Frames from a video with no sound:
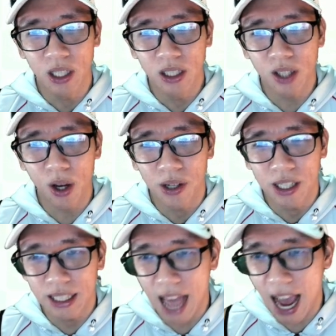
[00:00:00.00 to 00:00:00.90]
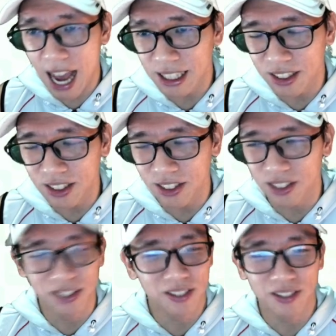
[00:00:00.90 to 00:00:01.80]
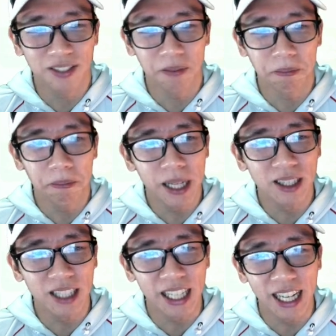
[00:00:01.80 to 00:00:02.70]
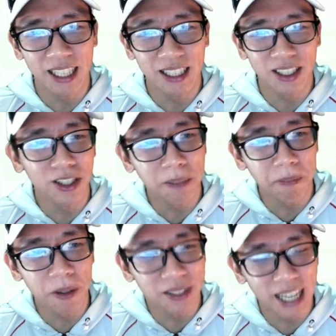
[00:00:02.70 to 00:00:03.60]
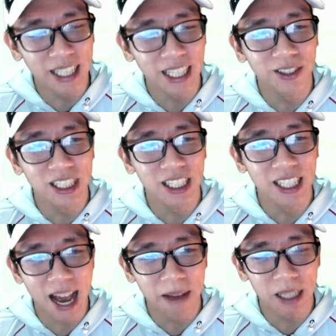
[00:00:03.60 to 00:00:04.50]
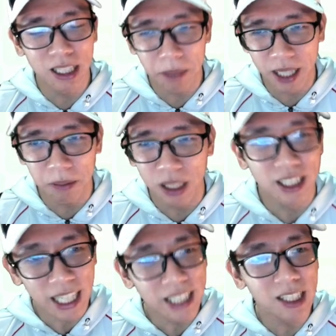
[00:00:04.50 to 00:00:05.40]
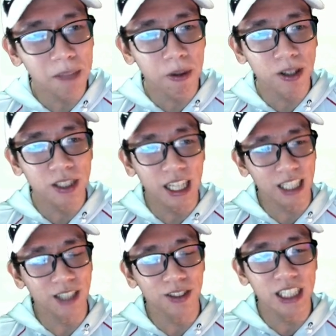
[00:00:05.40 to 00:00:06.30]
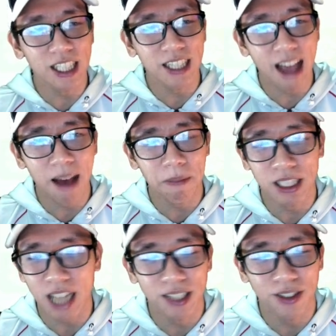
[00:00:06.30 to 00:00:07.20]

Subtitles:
So that built-in 30% increase in damage becomes a 60% increase in damage. I'd